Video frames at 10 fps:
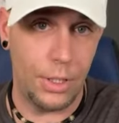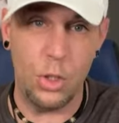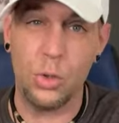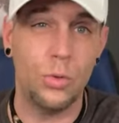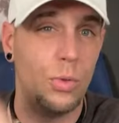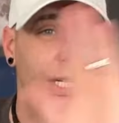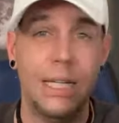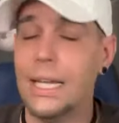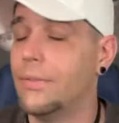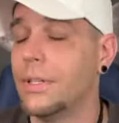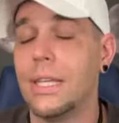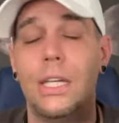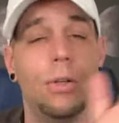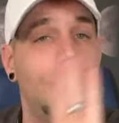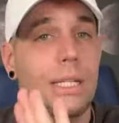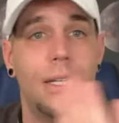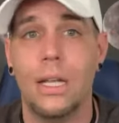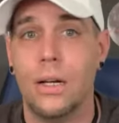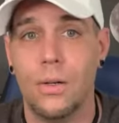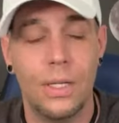And you can read everything you need to
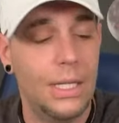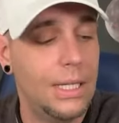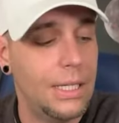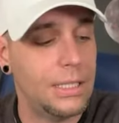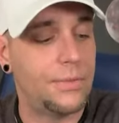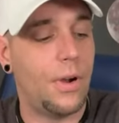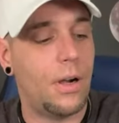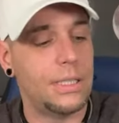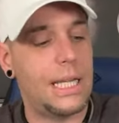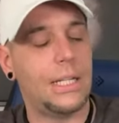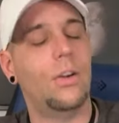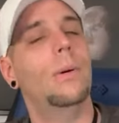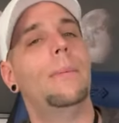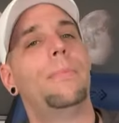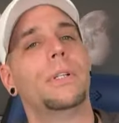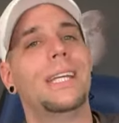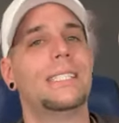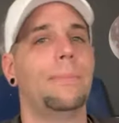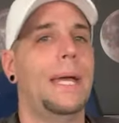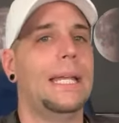know as far as how to go about
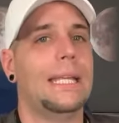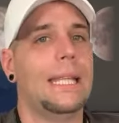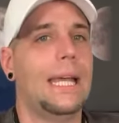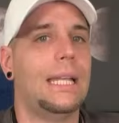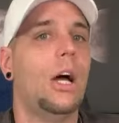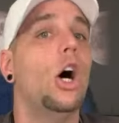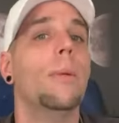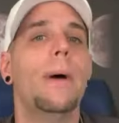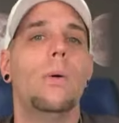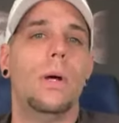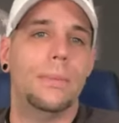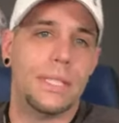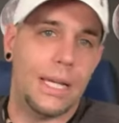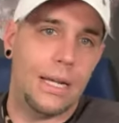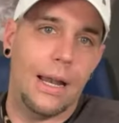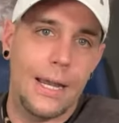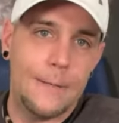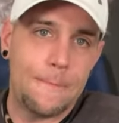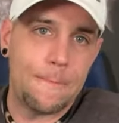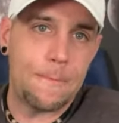participating in that on my website, all
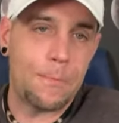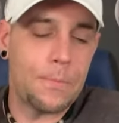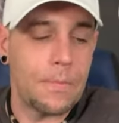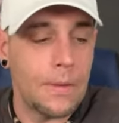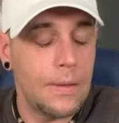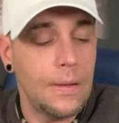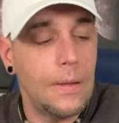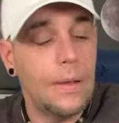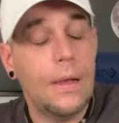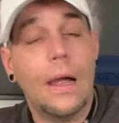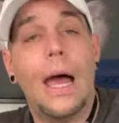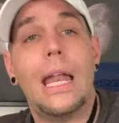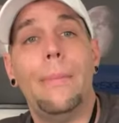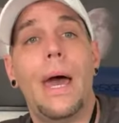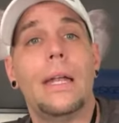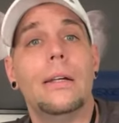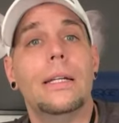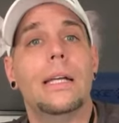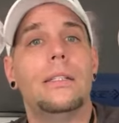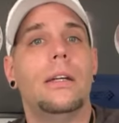right? All right, I'm out of here
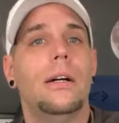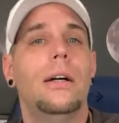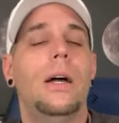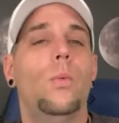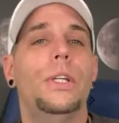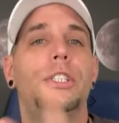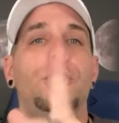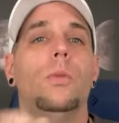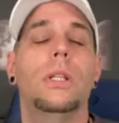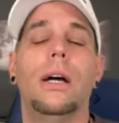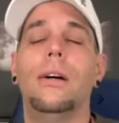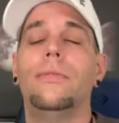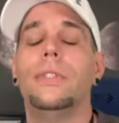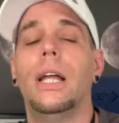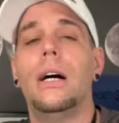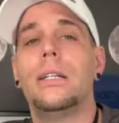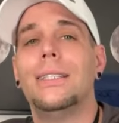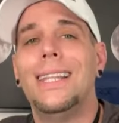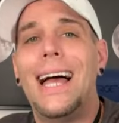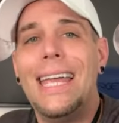now, y'all. I wish you love, luck,
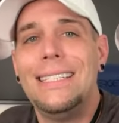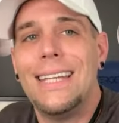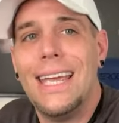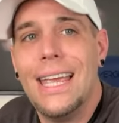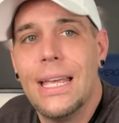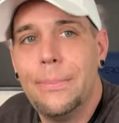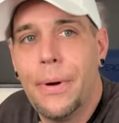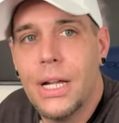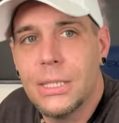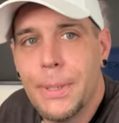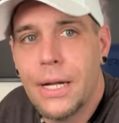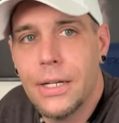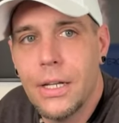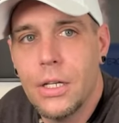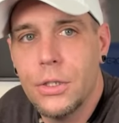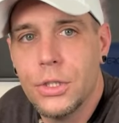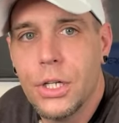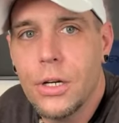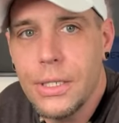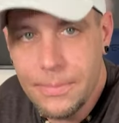light, and prosperity on your
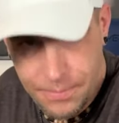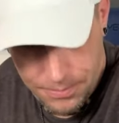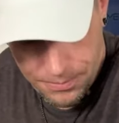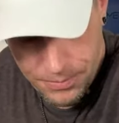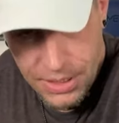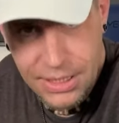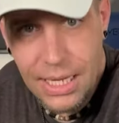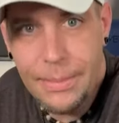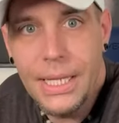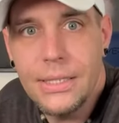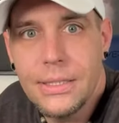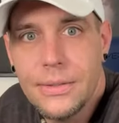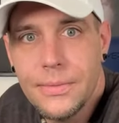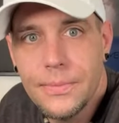journey. Stay blessed.